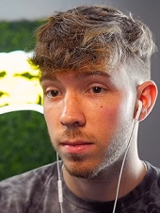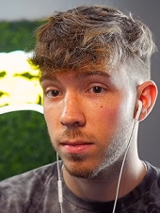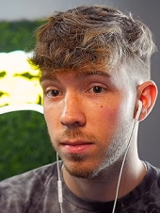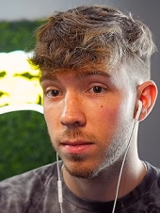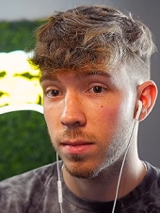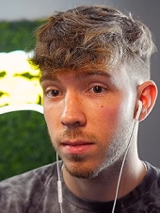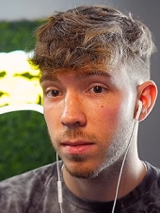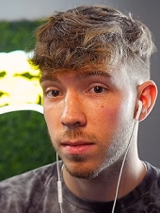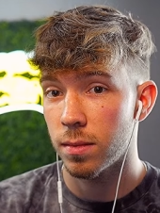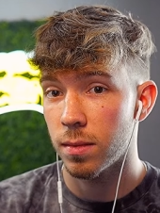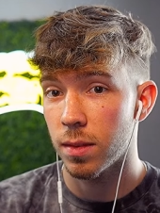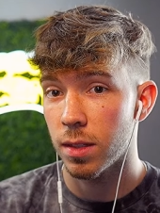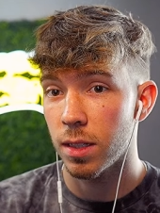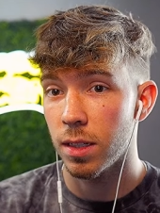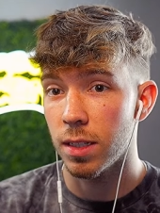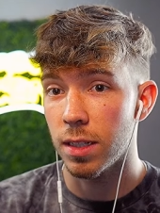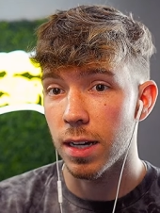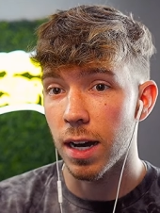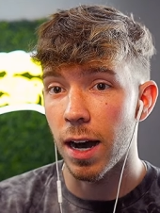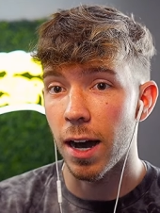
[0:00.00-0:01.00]
who
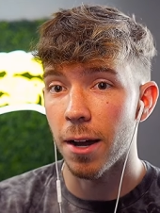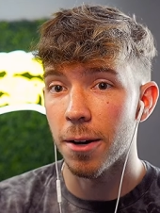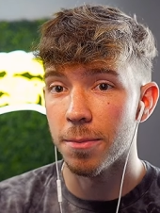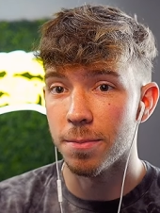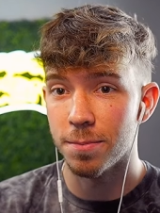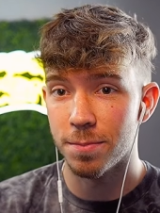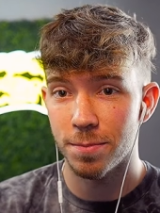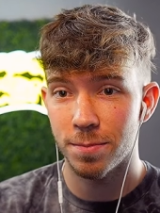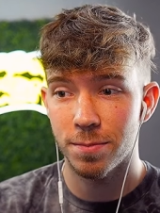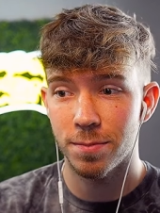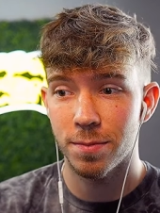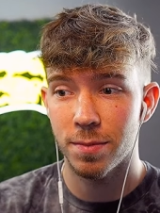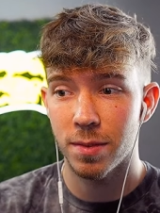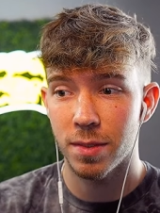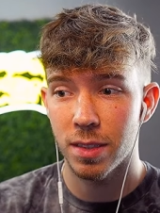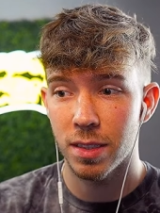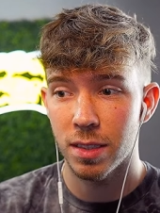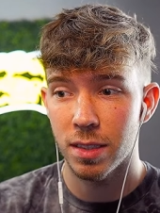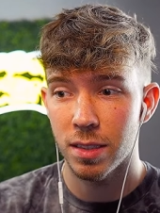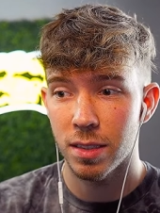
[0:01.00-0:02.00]
possesses you got him.
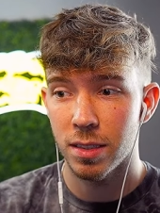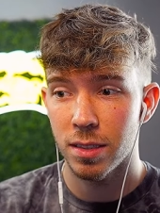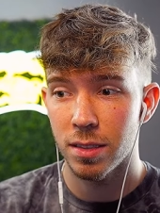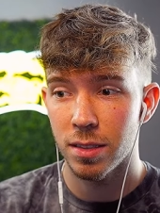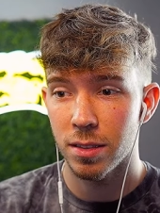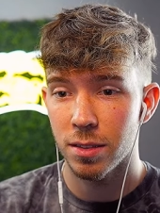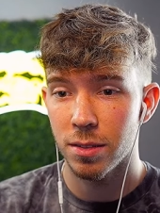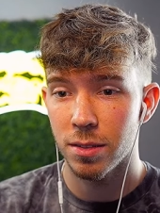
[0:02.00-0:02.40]
Shotting gun.